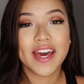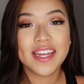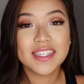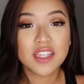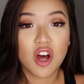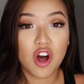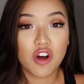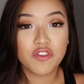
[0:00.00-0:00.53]
That
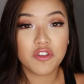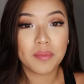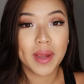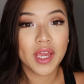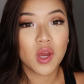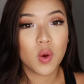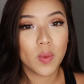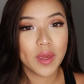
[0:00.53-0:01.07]
is all for
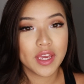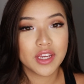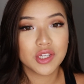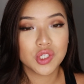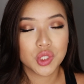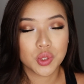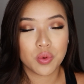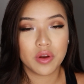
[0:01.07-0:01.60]
my
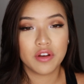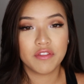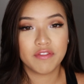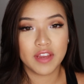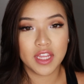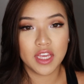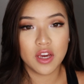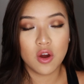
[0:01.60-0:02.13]
quick short
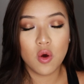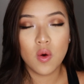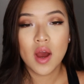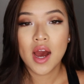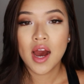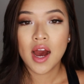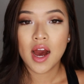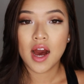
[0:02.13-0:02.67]
video.
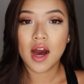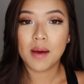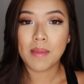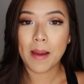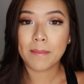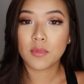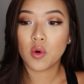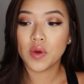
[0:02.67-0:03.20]

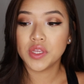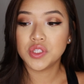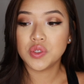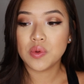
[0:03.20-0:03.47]
I'm going